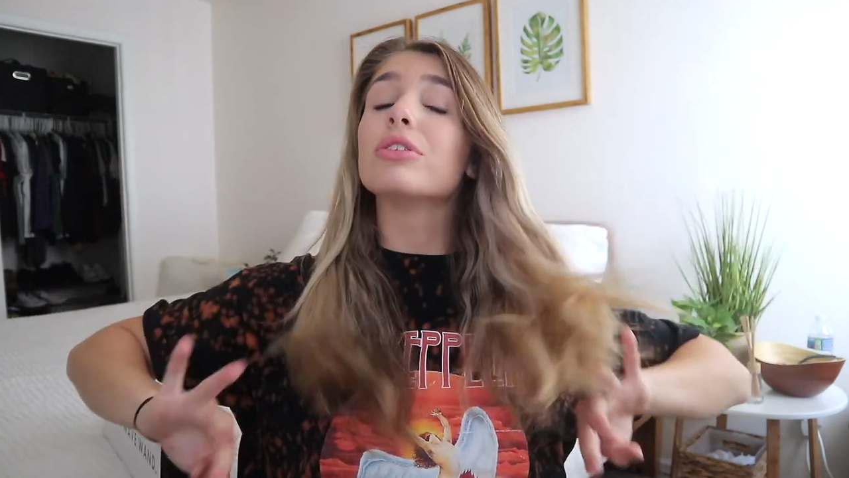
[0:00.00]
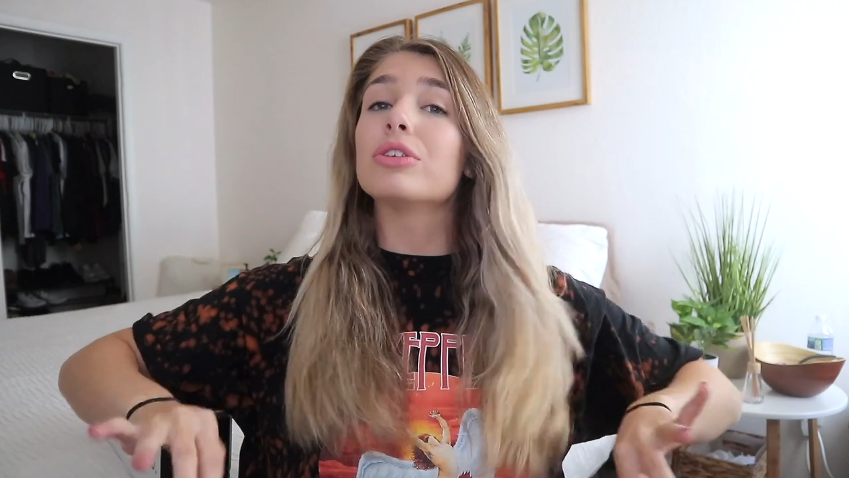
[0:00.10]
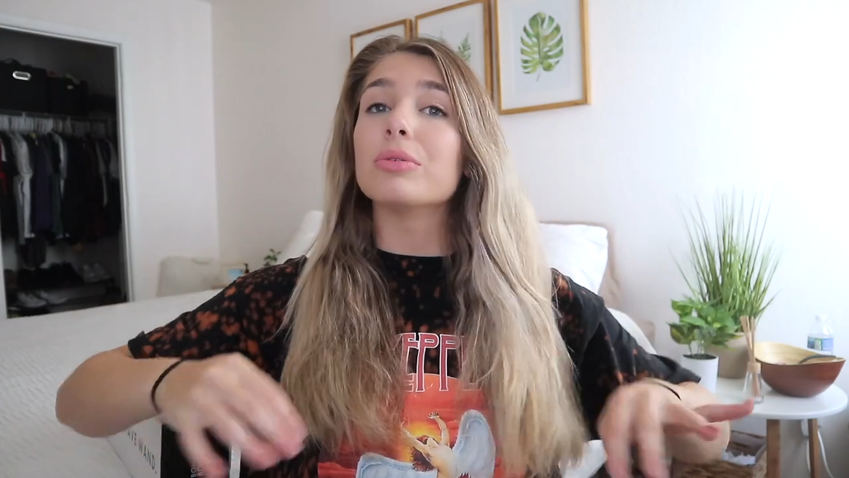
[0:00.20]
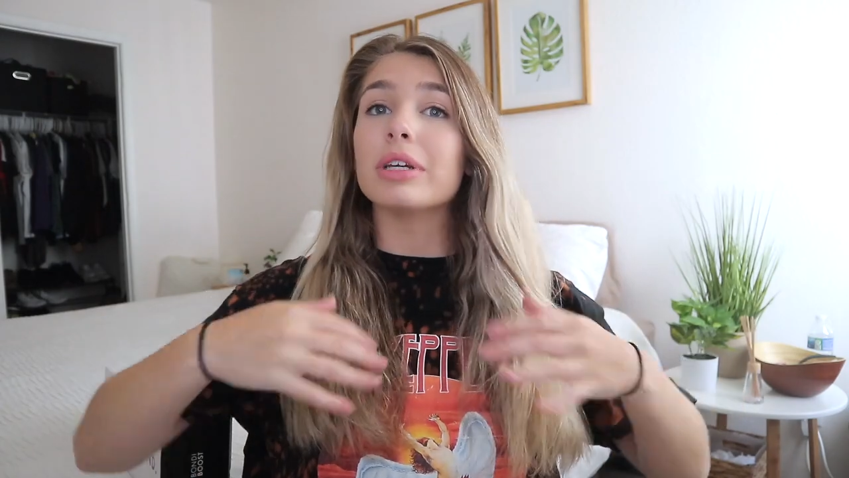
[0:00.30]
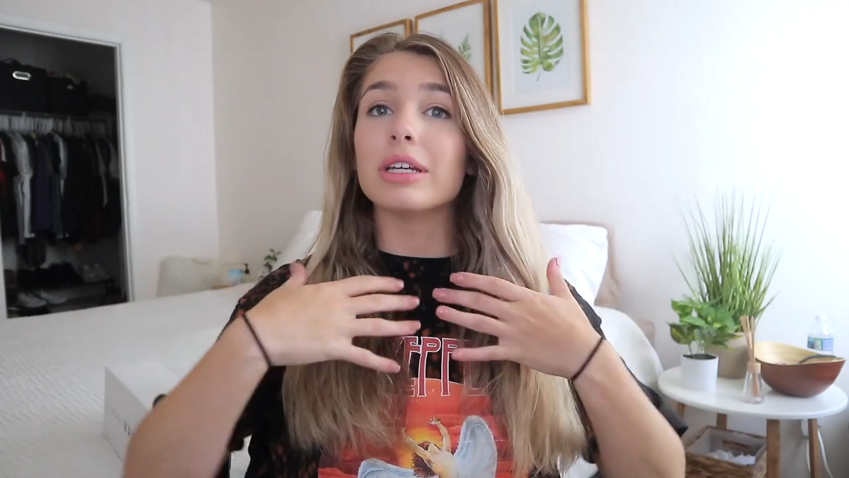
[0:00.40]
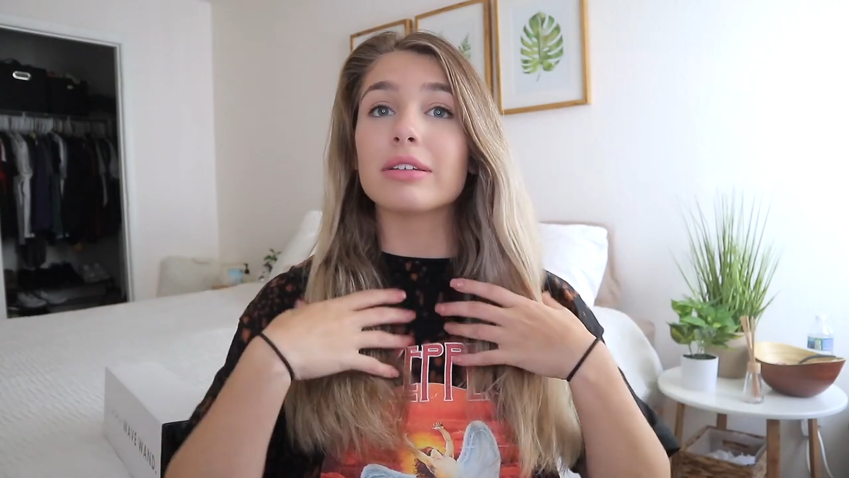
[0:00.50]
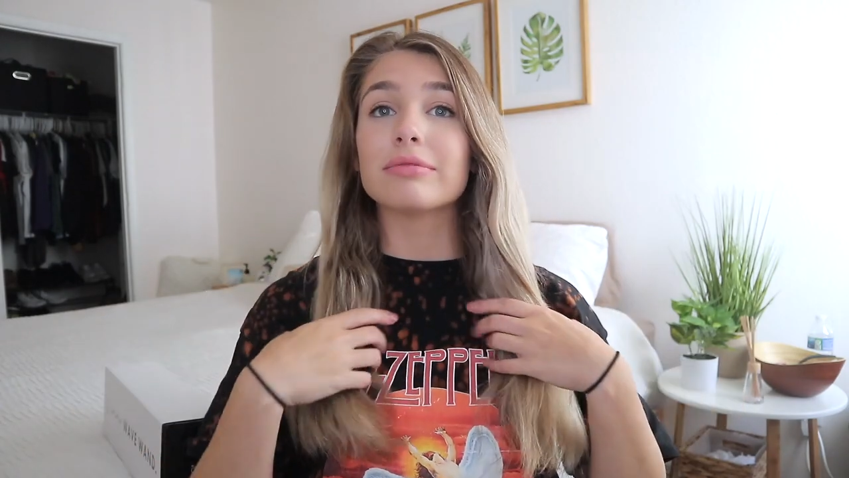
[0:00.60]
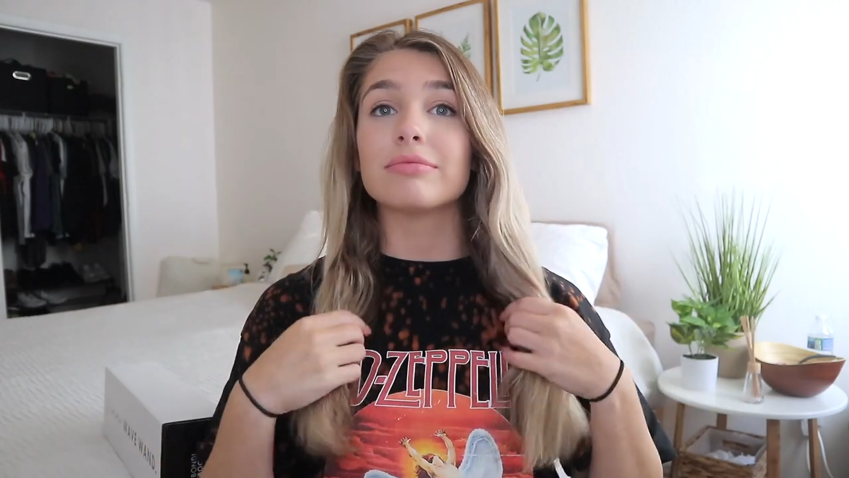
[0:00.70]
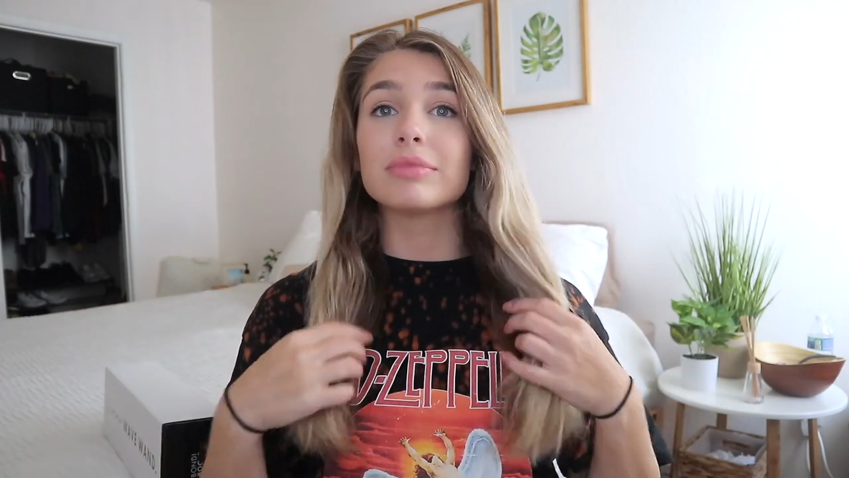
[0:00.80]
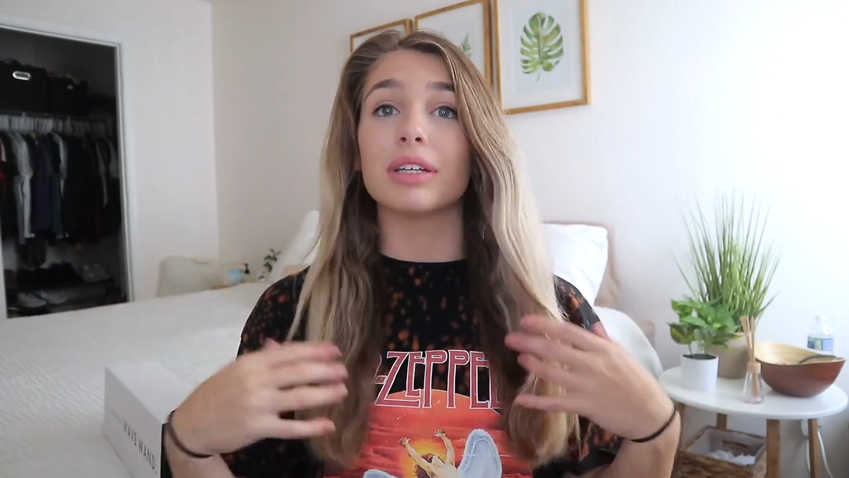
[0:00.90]

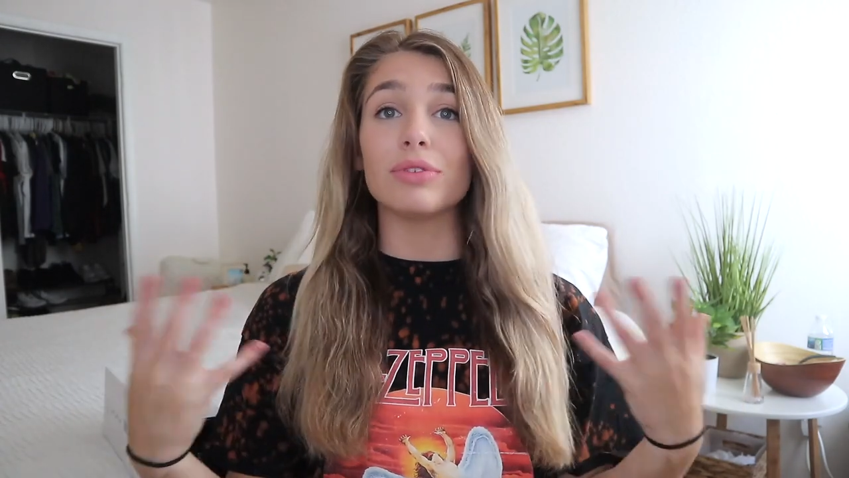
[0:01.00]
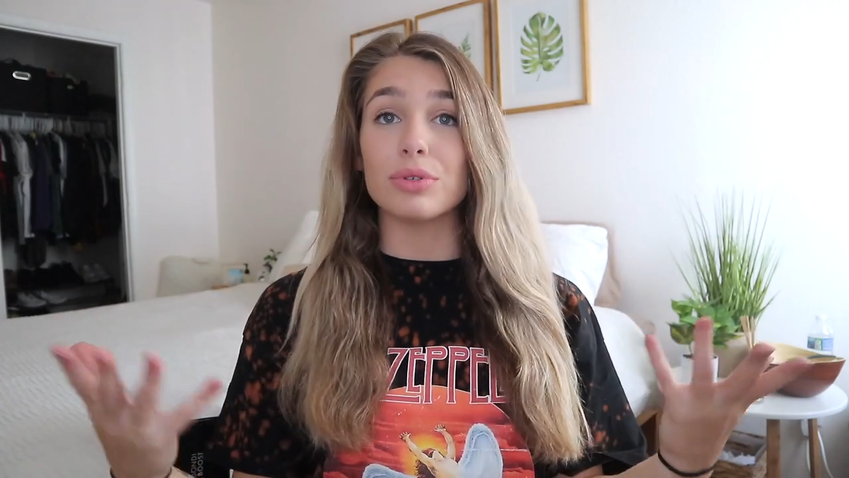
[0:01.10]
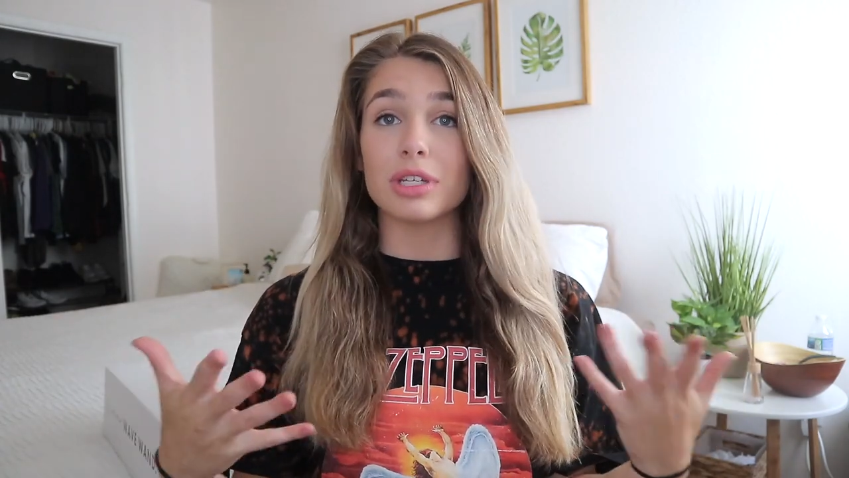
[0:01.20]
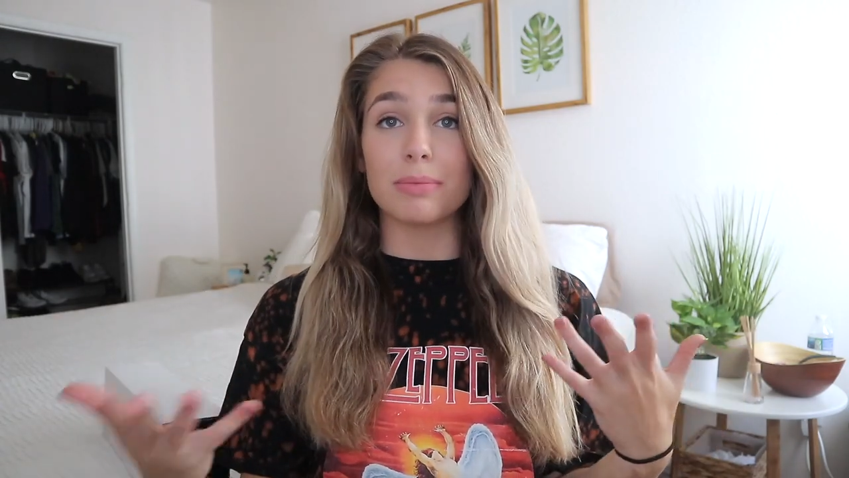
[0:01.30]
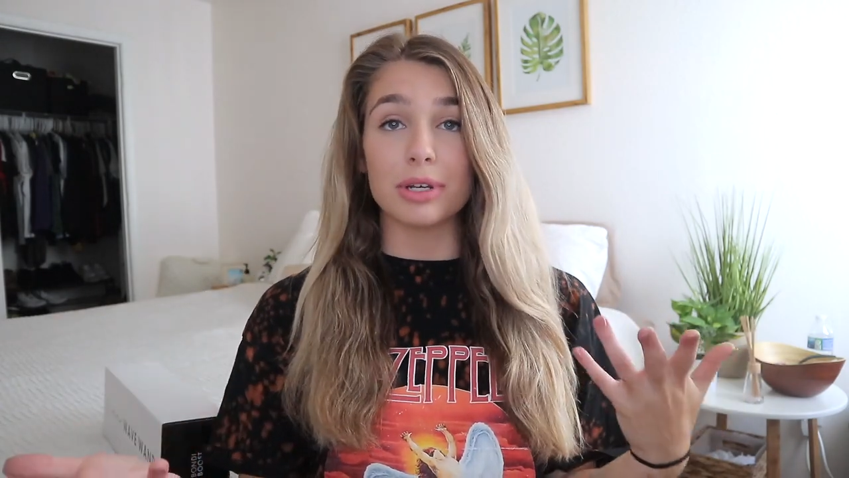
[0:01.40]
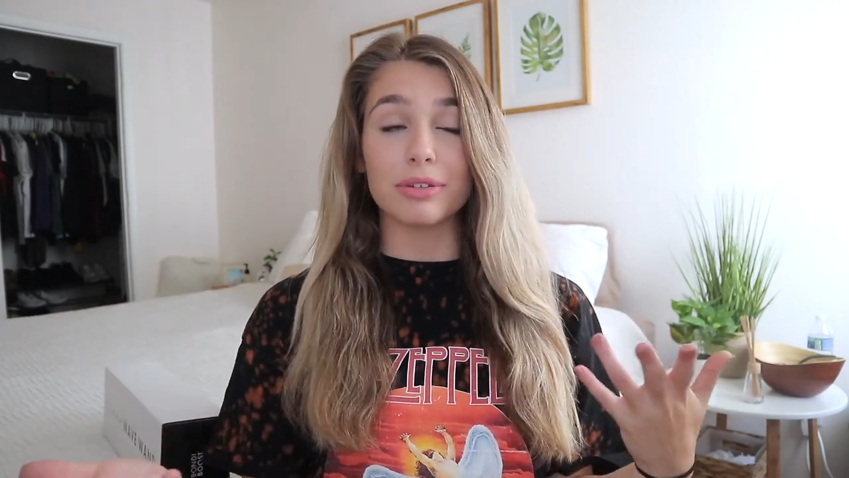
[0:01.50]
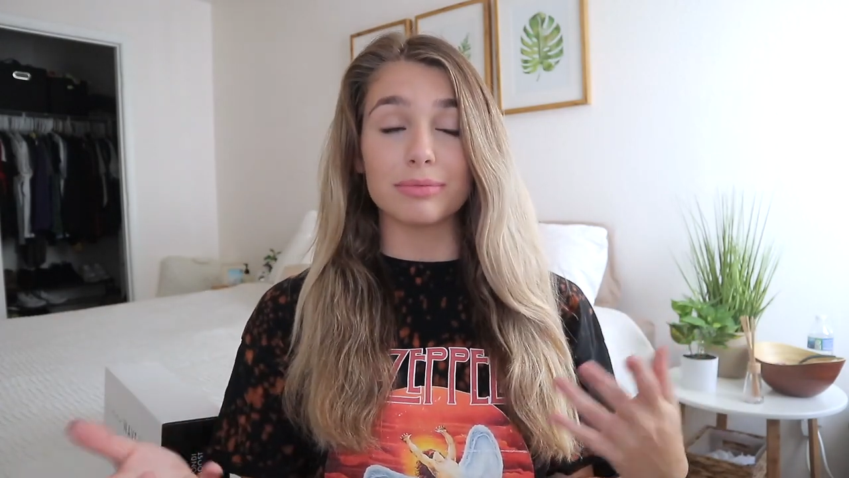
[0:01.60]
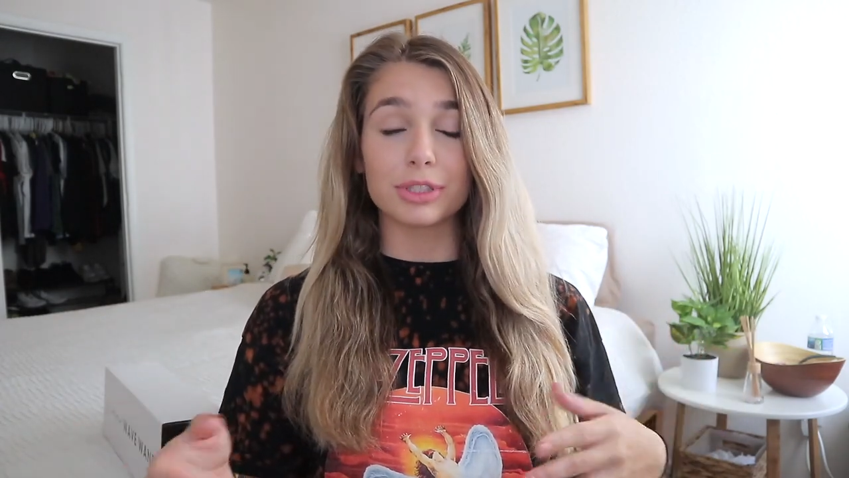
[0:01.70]
using a mirror.